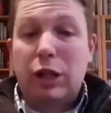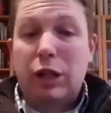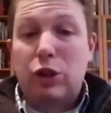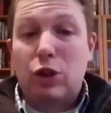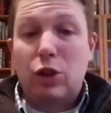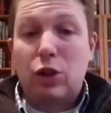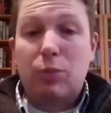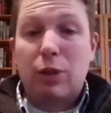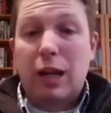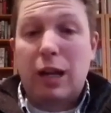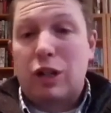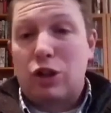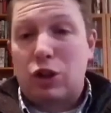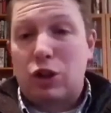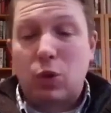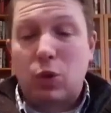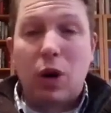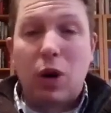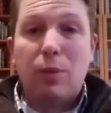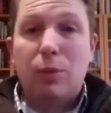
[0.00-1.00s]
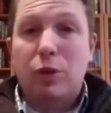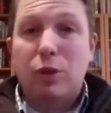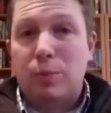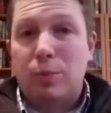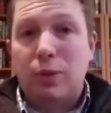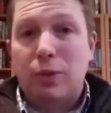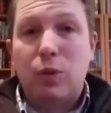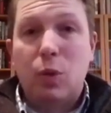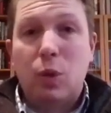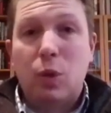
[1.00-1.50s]
inter-branch squabbles
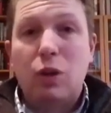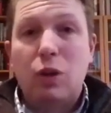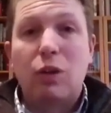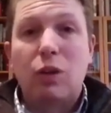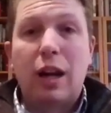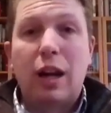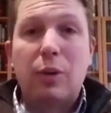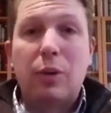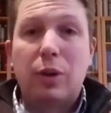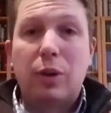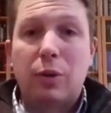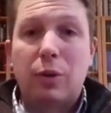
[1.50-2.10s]
before, right,